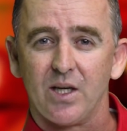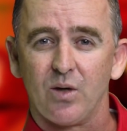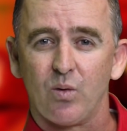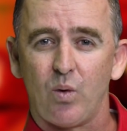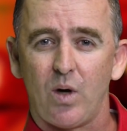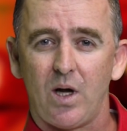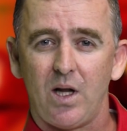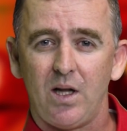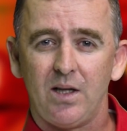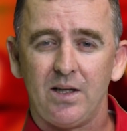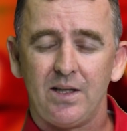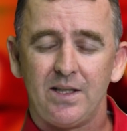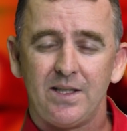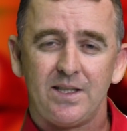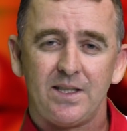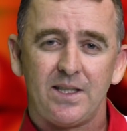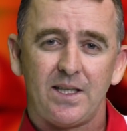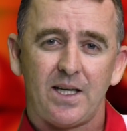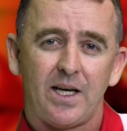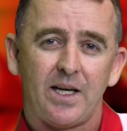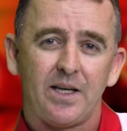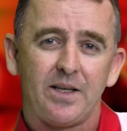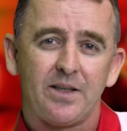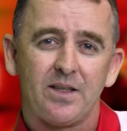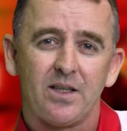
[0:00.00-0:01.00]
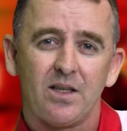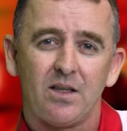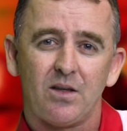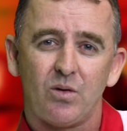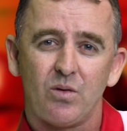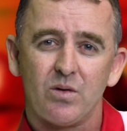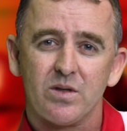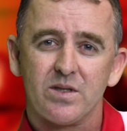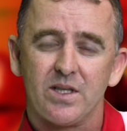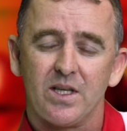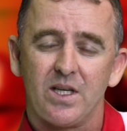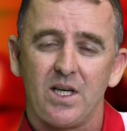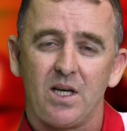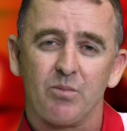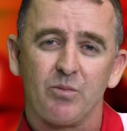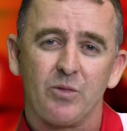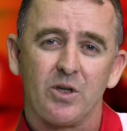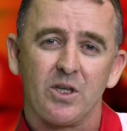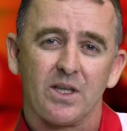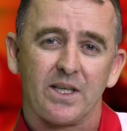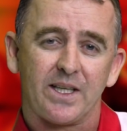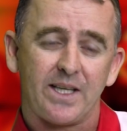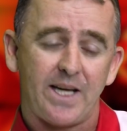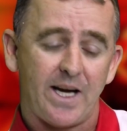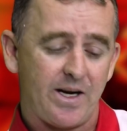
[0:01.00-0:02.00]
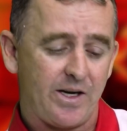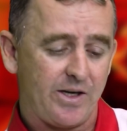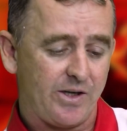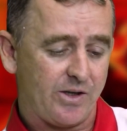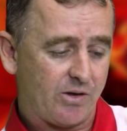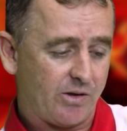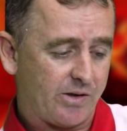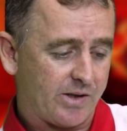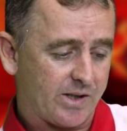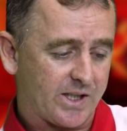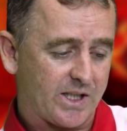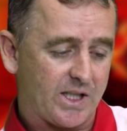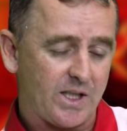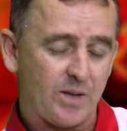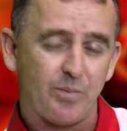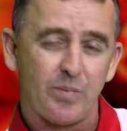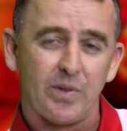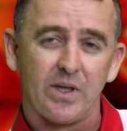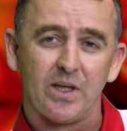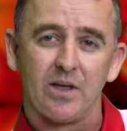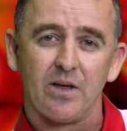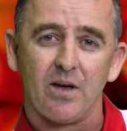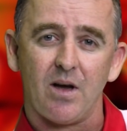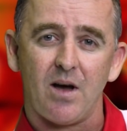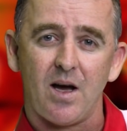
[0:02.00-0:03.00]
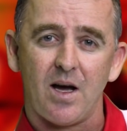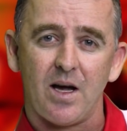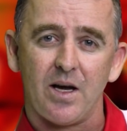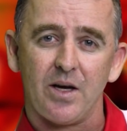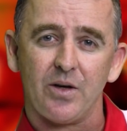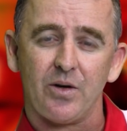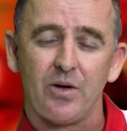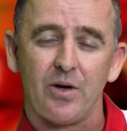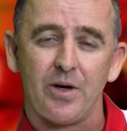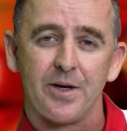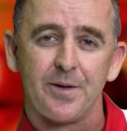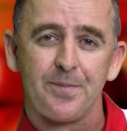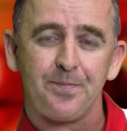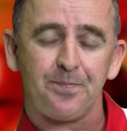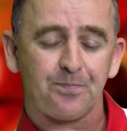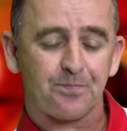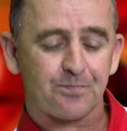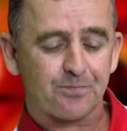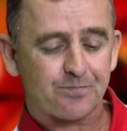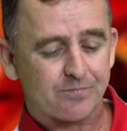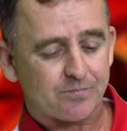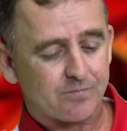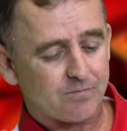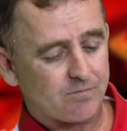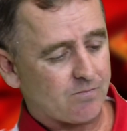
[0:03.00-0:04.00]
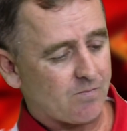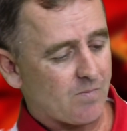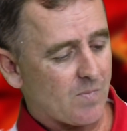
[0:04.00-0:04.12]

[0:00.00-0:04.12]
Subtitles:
working well, and a horse that I'm going to carry on keeping an eye on.